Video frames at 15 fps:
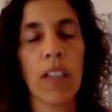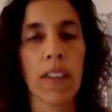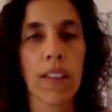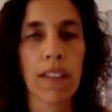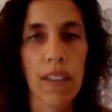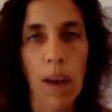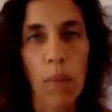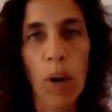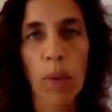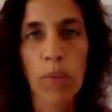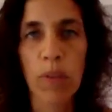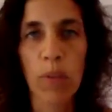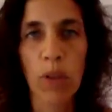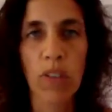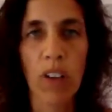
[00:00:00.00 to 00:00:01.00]
the
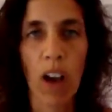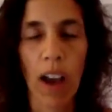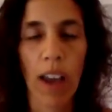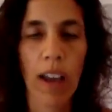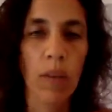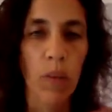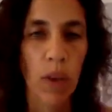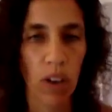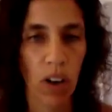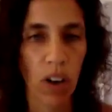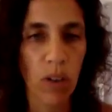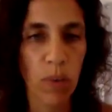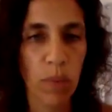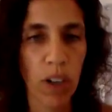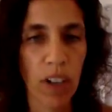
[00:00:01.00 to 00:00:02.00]
suboptimal diet, we're not
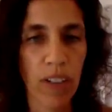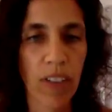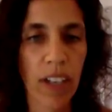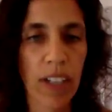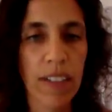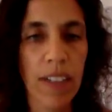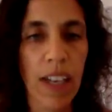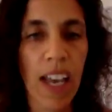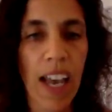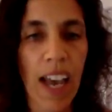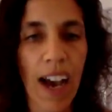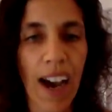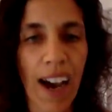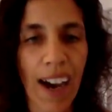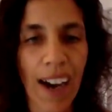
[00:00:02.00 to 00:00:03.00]
all perfect,
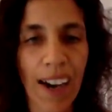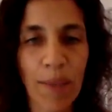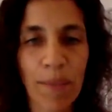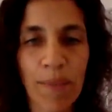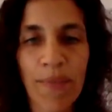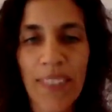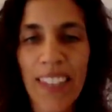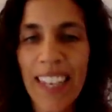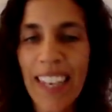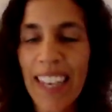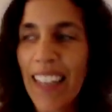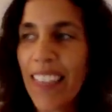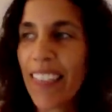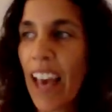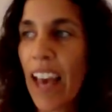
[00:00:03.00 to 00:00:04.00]

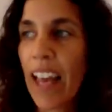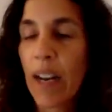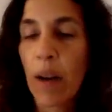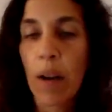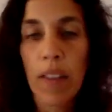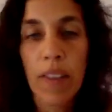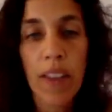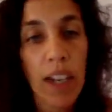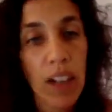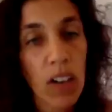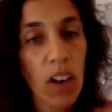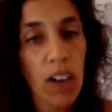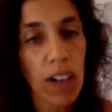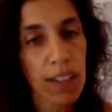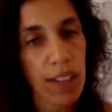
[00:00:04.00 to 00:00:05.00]
that
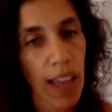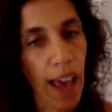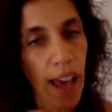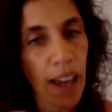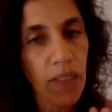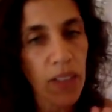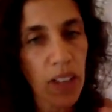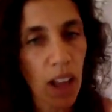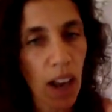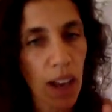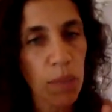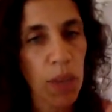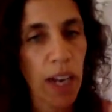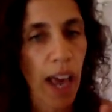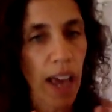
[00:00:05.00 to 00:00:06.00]
knock us out of
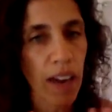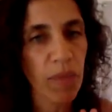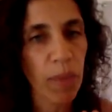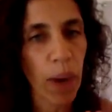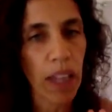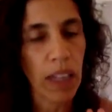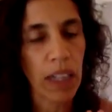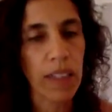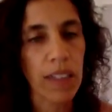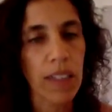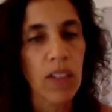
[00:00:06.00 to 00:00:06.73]
alignment, out of balance.